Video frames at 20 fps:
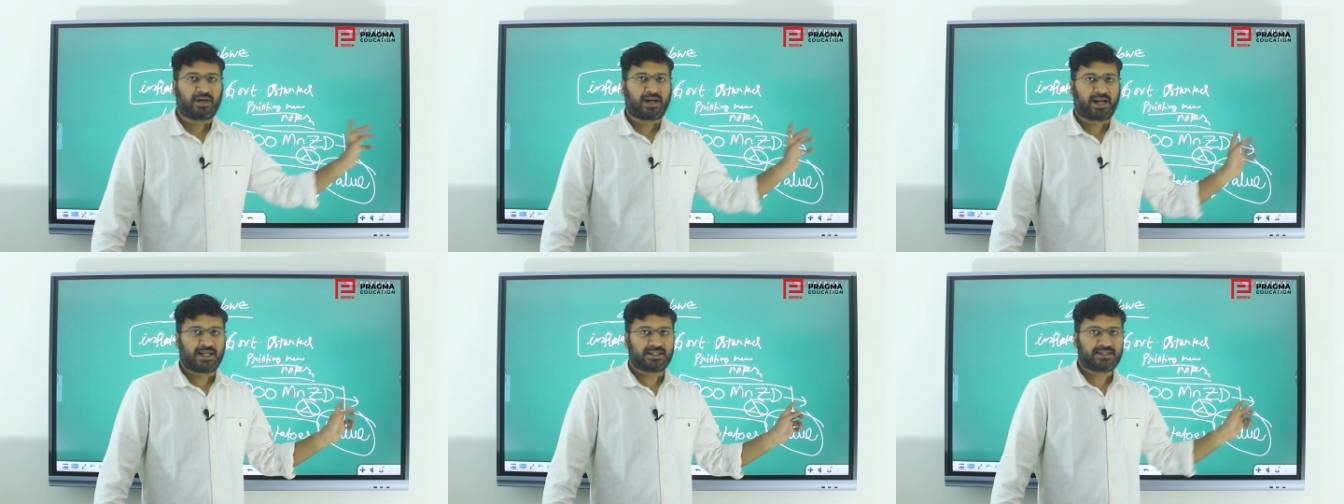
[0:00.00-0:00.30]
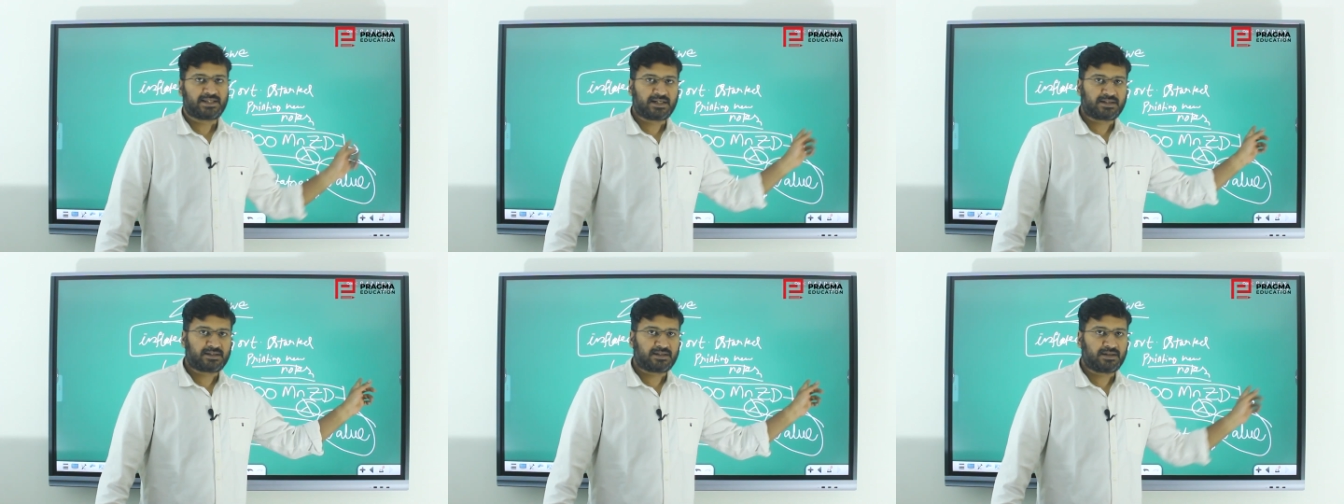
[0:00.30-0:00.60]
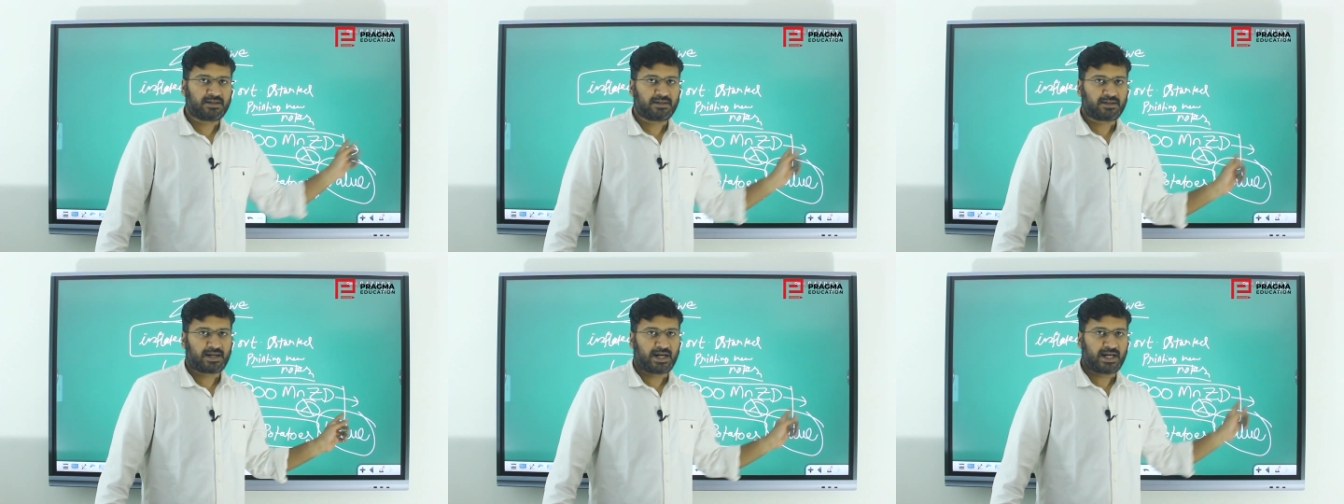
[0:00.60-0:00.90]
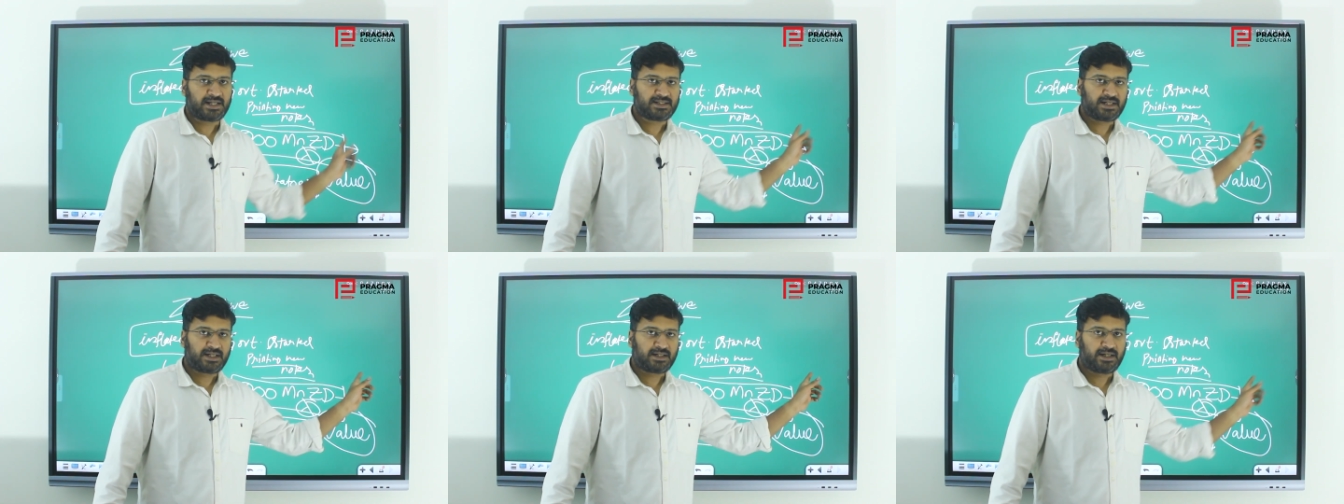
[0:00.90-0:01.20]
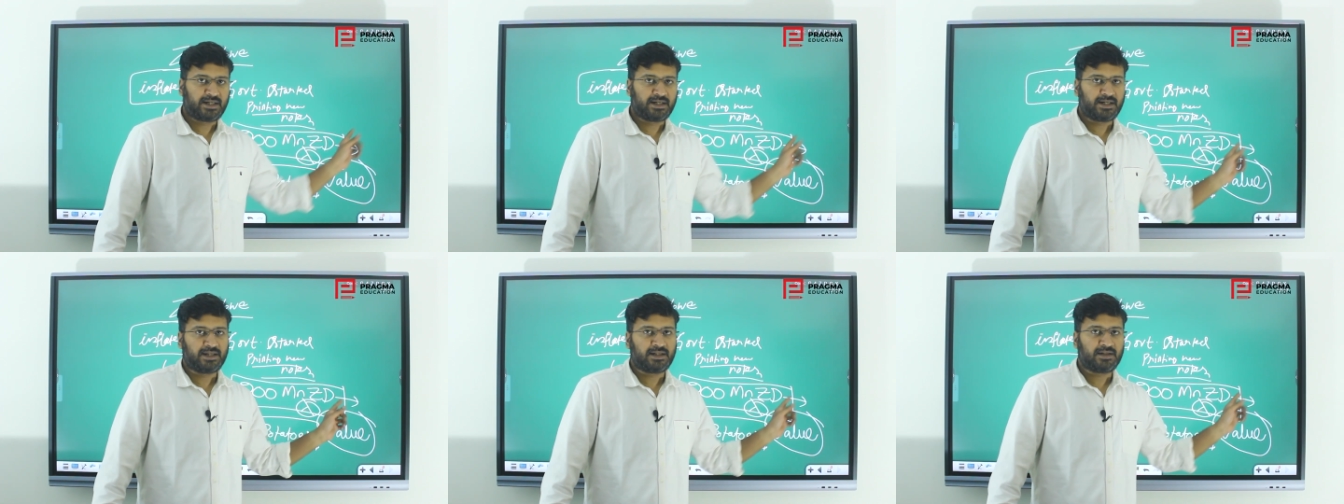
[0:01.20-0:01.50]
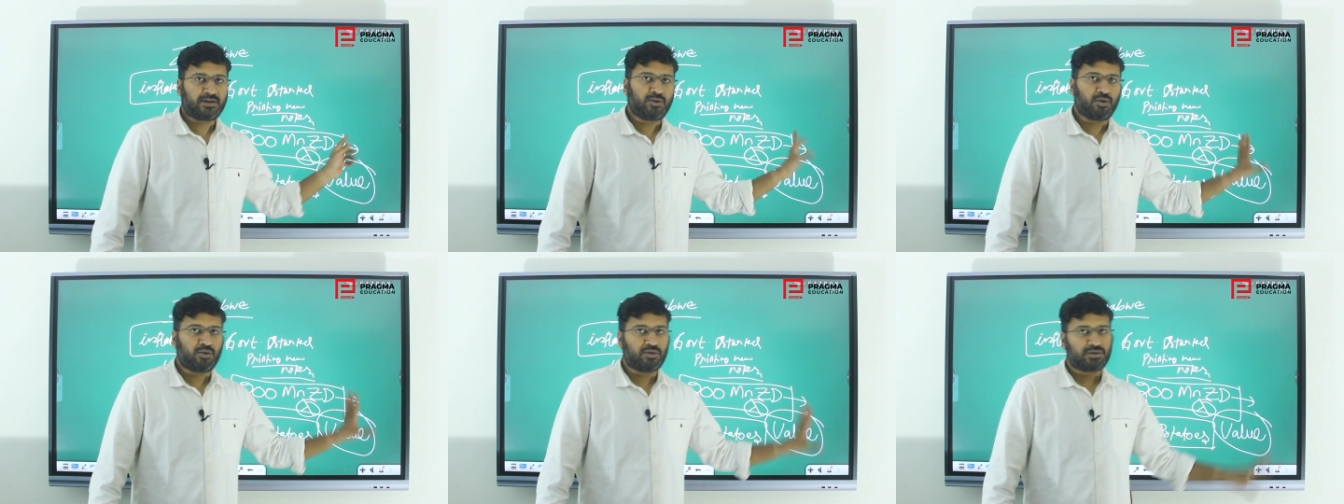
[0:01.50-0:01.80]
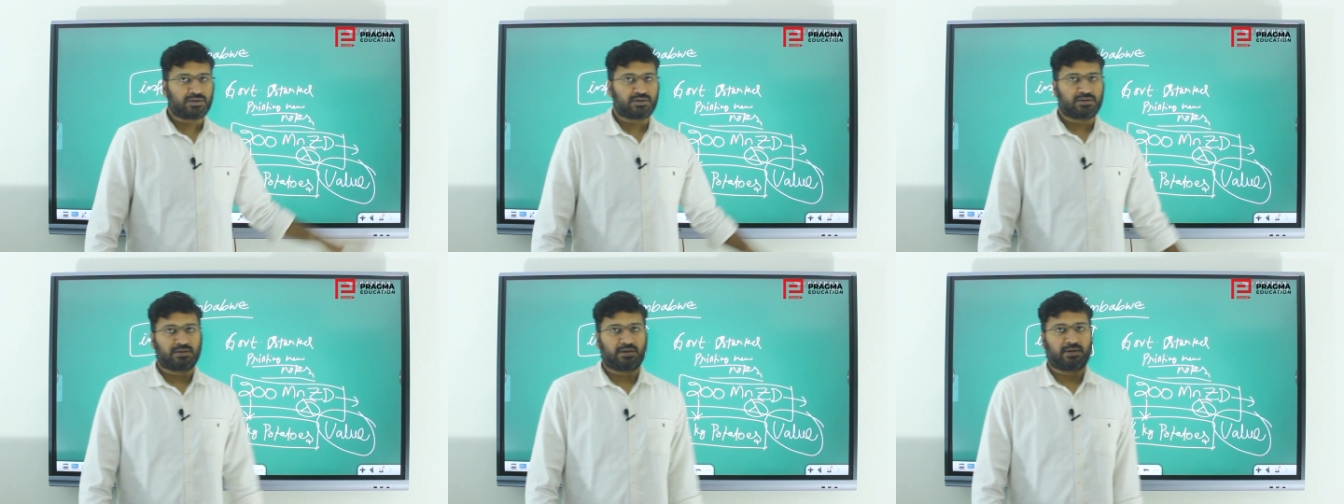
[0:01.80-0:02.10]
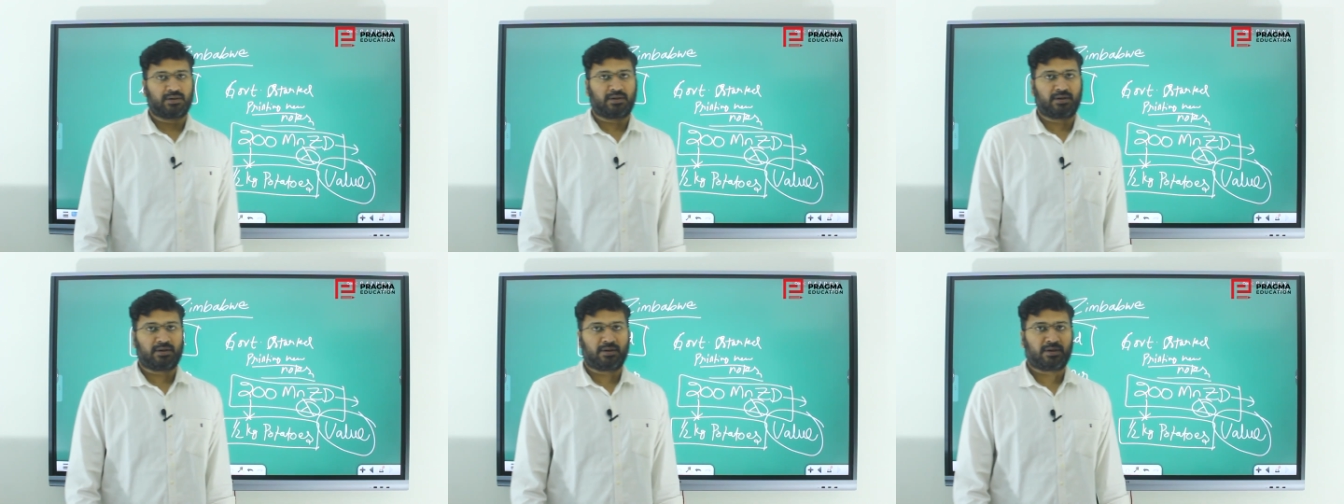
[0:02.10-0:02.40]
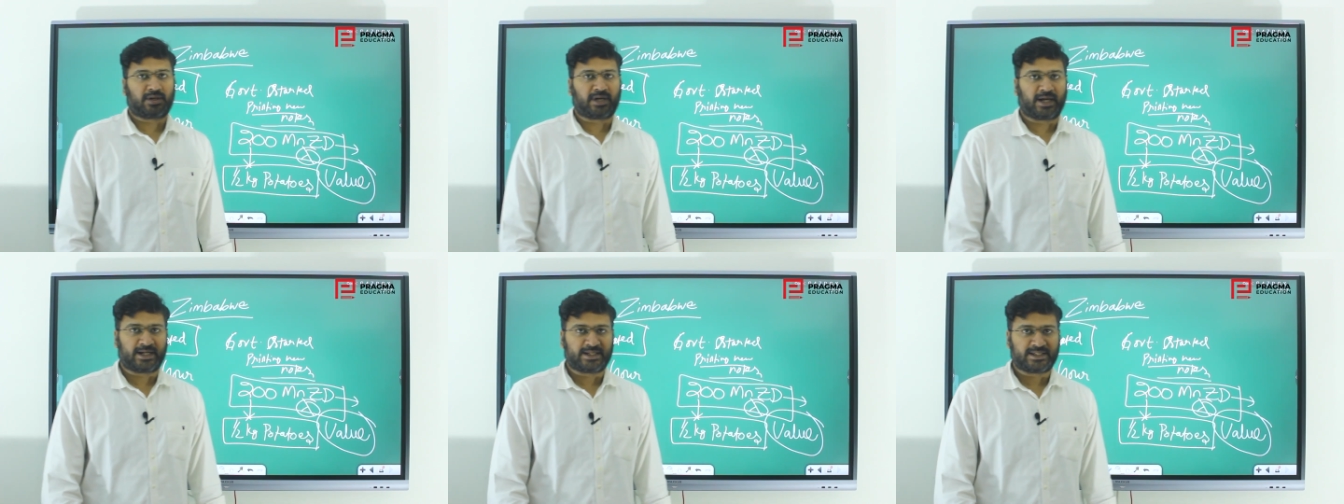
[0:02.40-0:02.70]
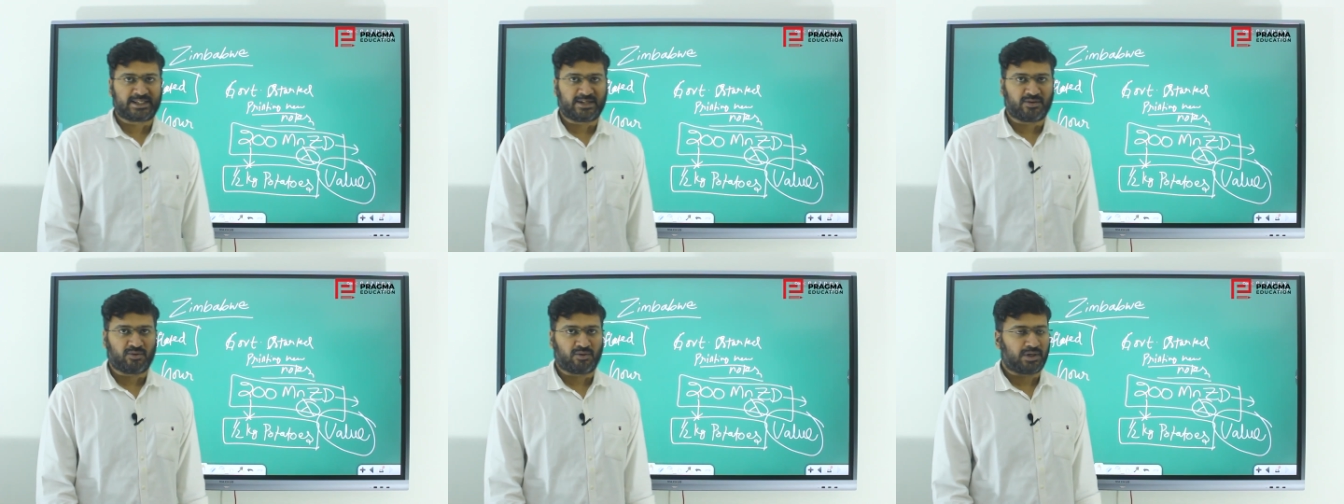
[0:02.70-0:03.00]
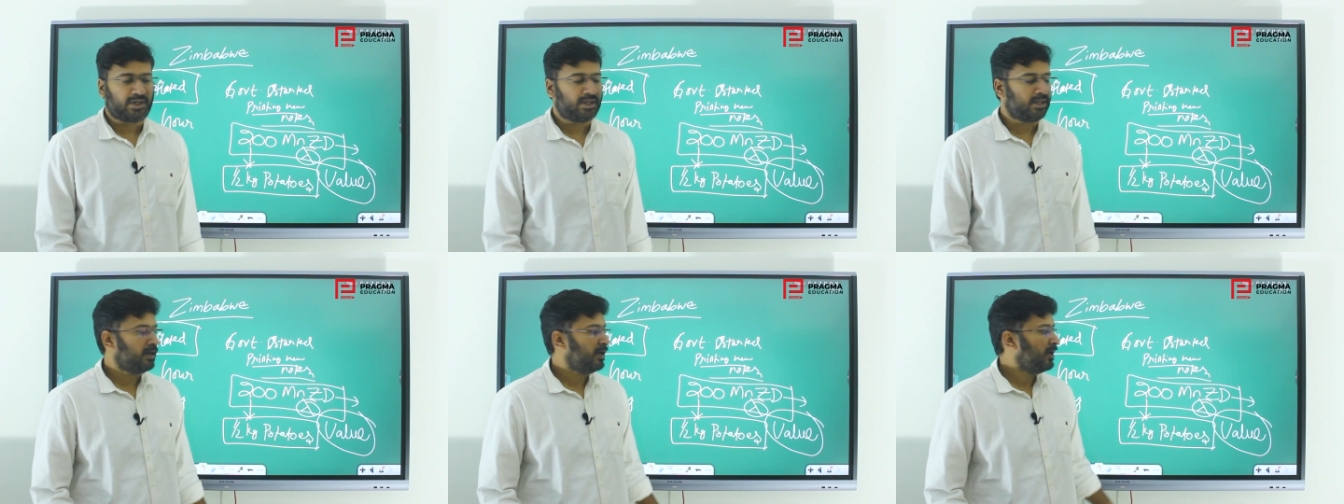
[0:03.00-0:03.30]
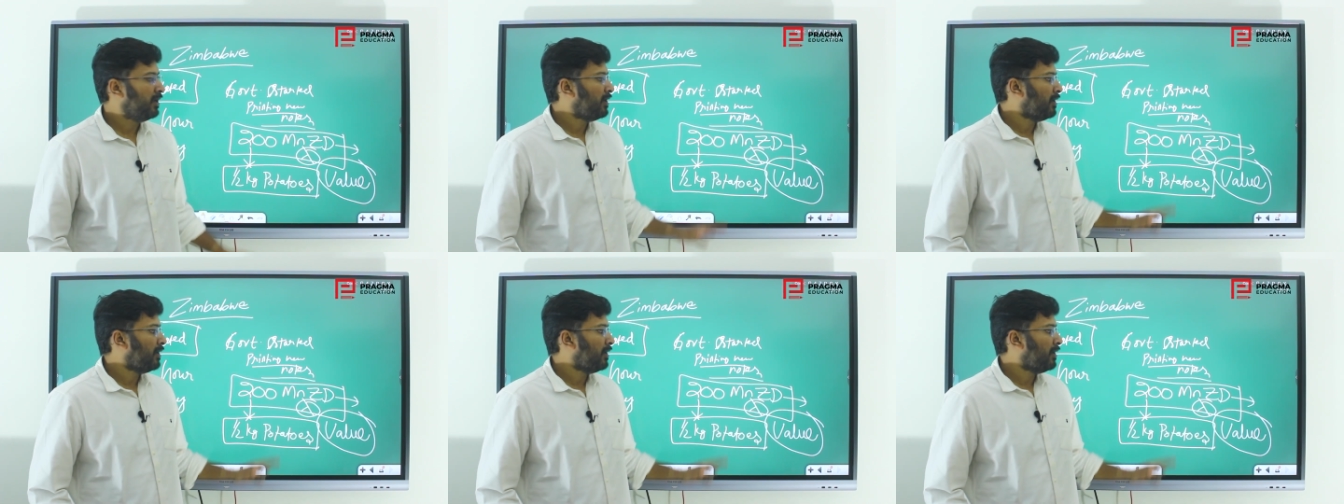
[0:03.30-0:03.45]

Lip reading: transacting in those currency only.